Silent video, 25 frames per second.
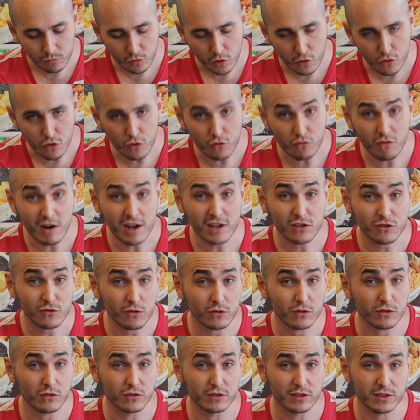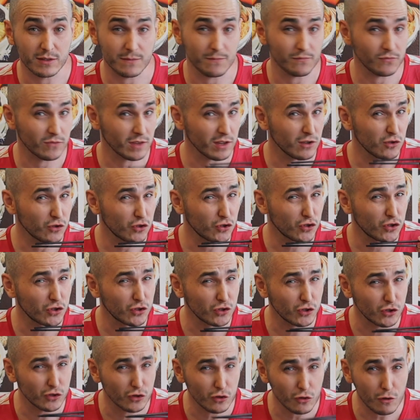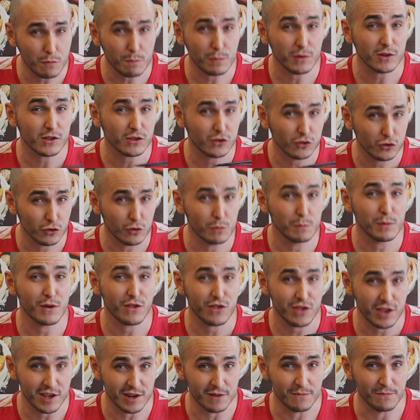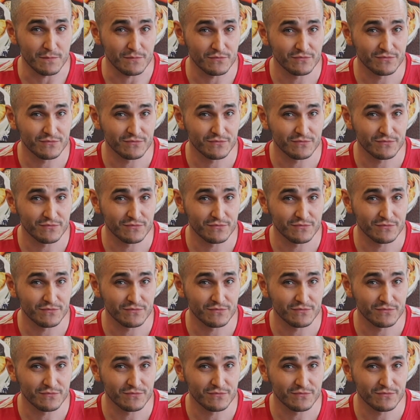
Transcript: The rice noodles, super thin.